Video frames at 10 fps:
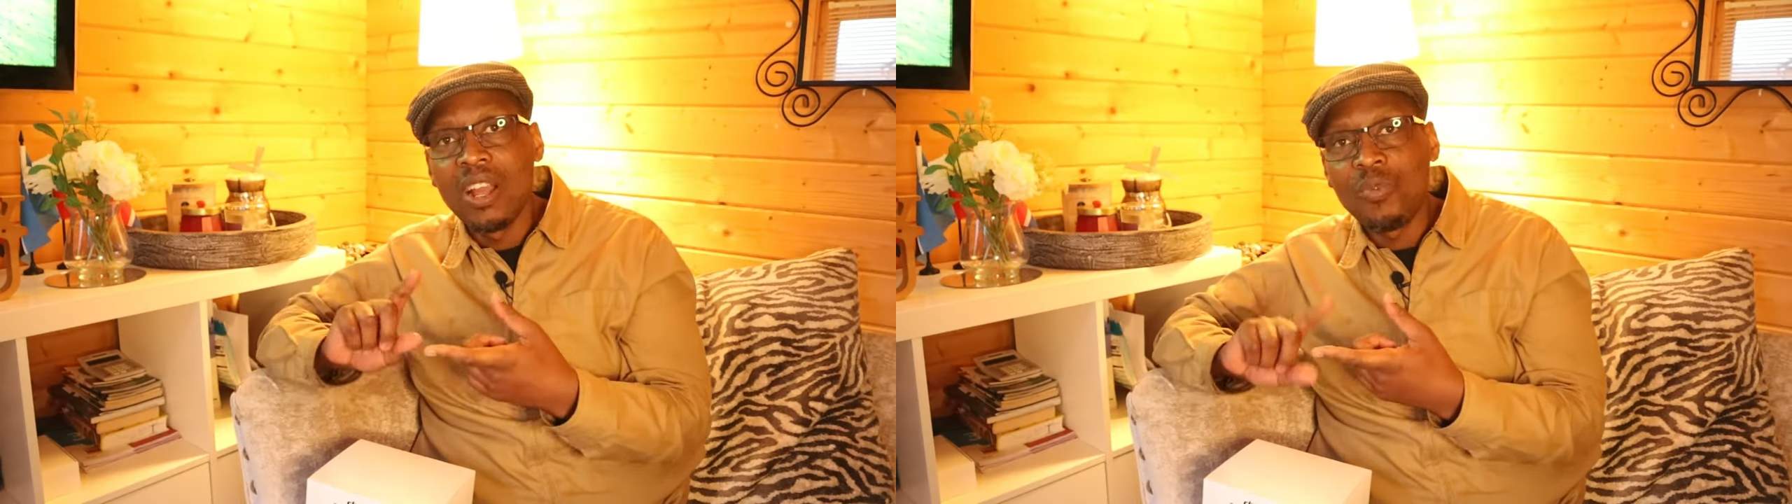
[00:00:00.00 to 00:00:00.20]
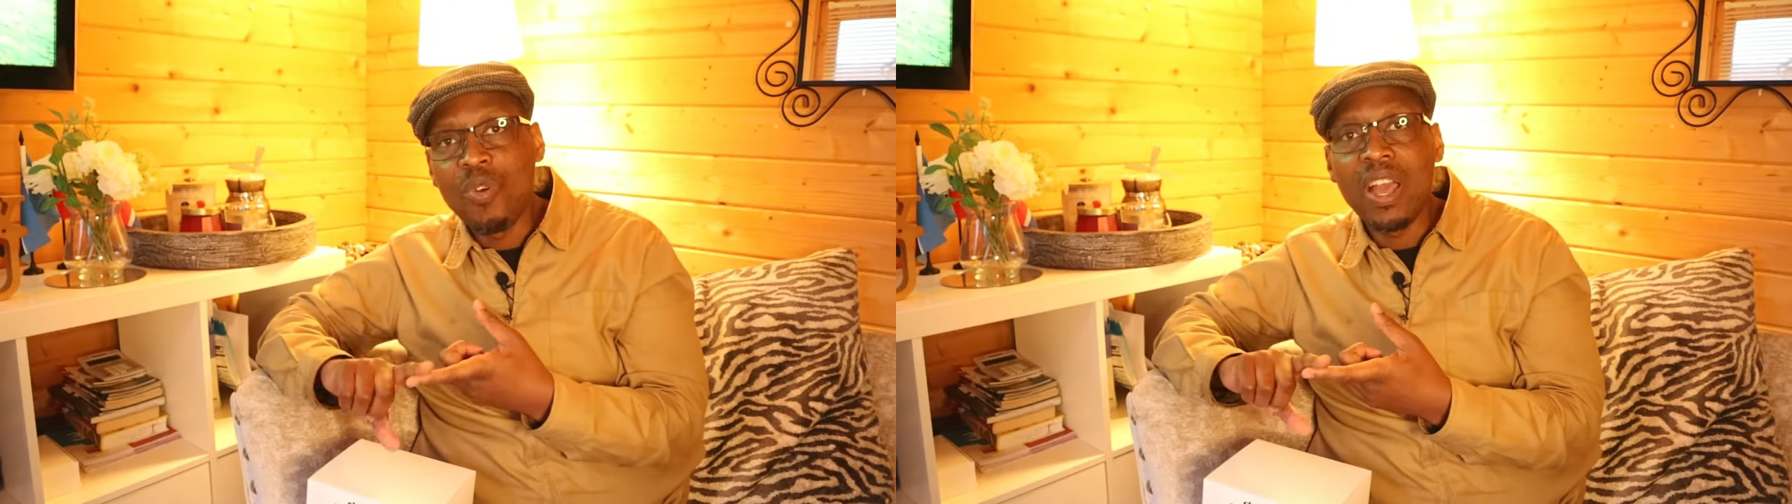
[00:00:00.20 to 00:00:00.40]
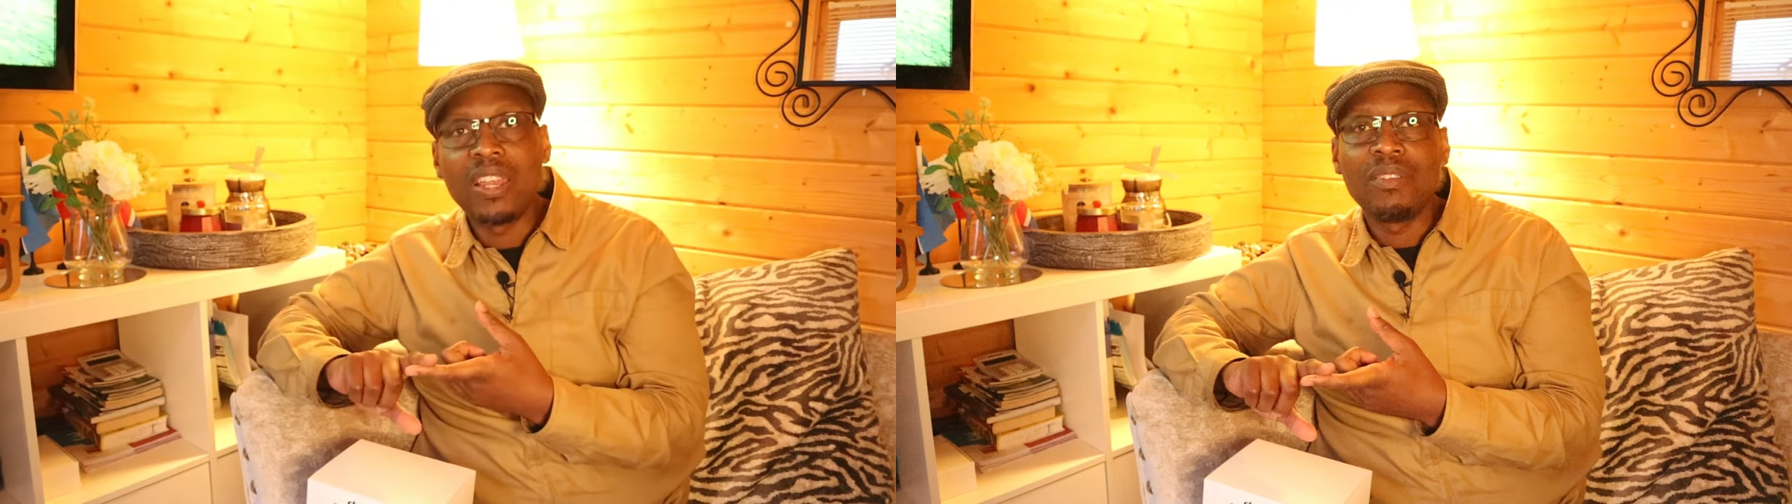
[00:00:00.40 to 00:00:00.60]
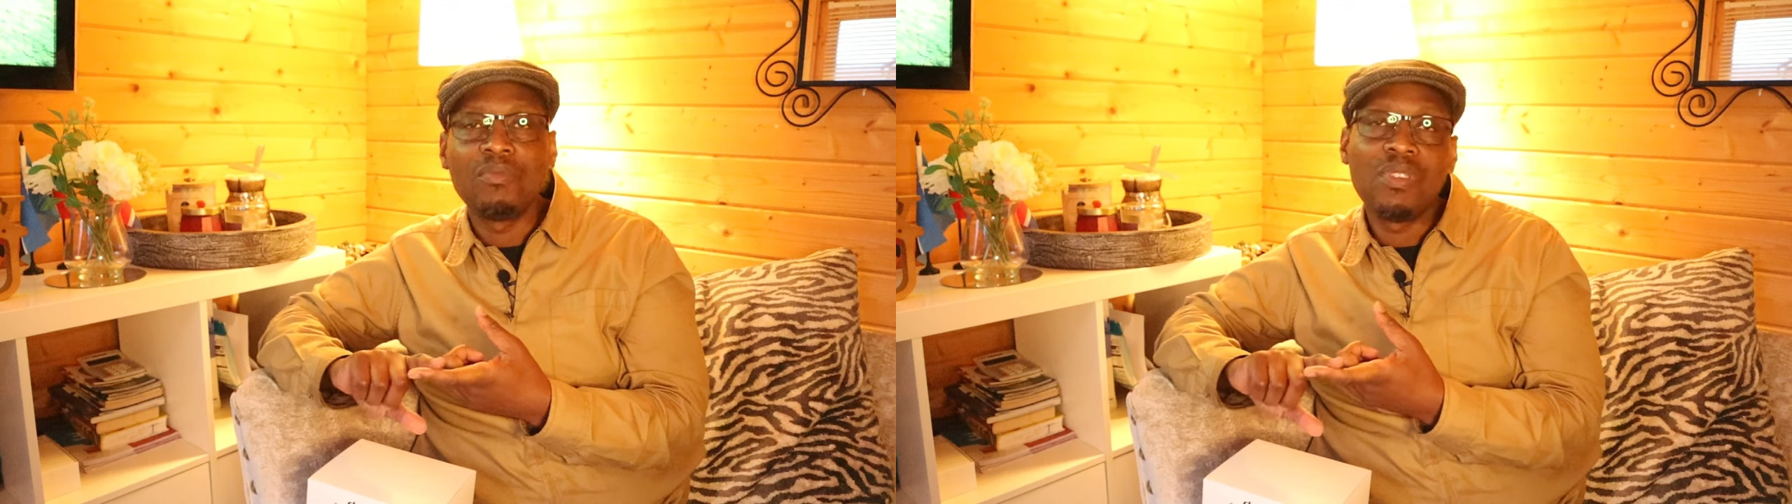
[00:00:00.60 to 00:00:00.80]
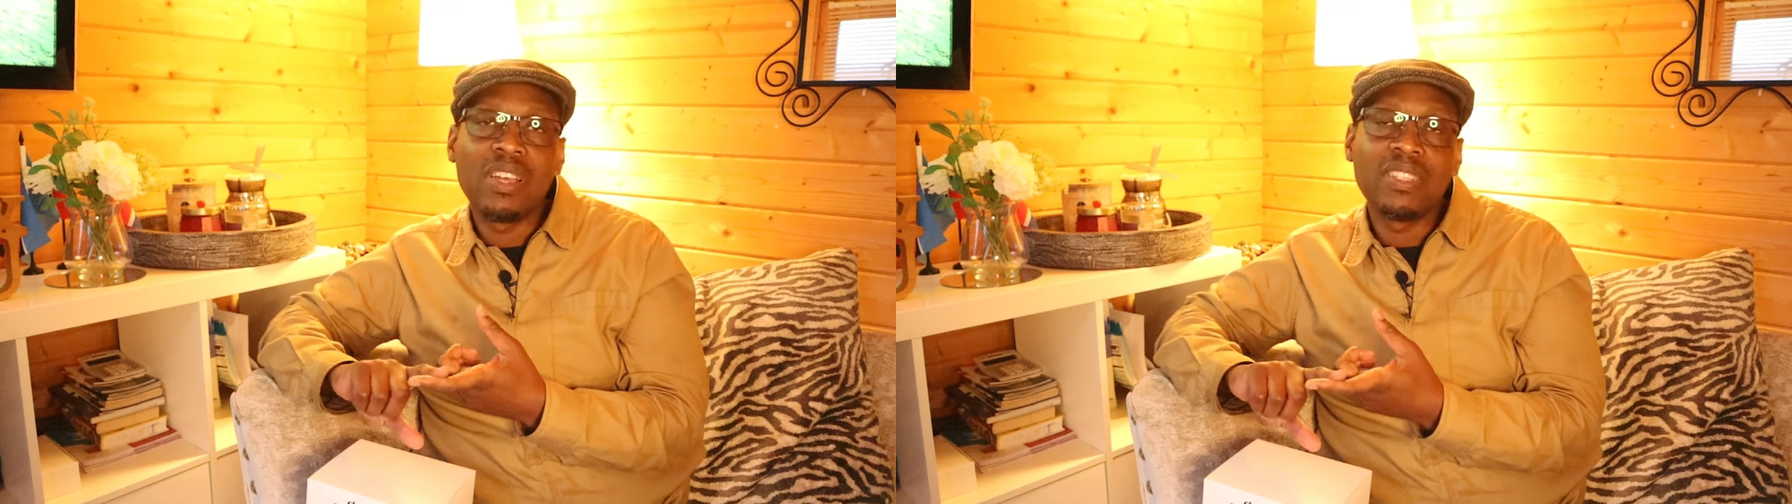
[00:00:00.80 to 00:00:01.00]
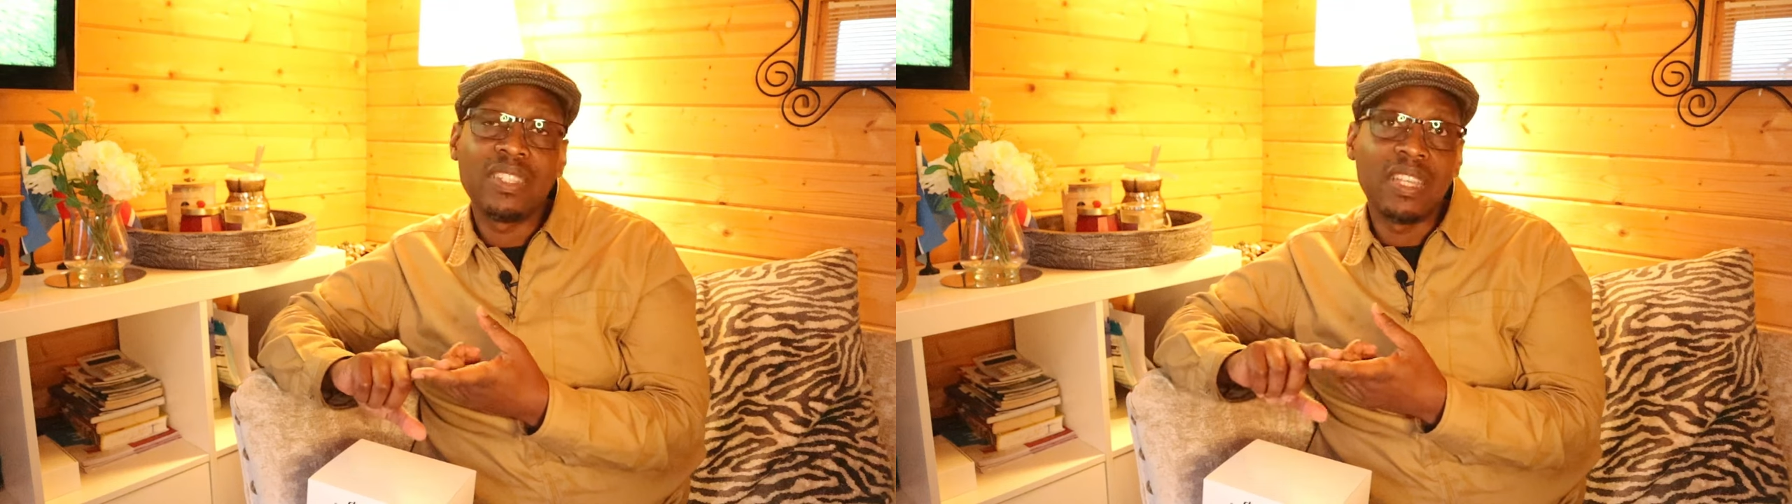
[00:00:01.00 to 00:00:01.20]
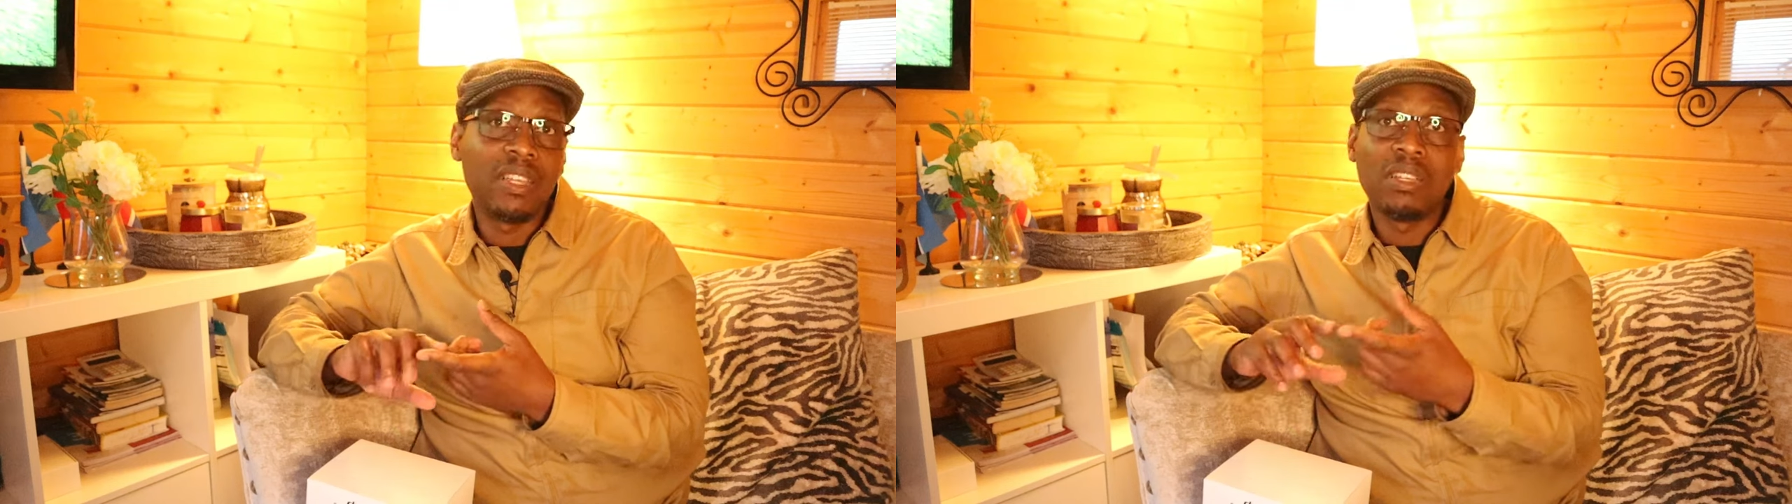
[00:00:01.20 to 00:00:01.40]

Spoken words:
one was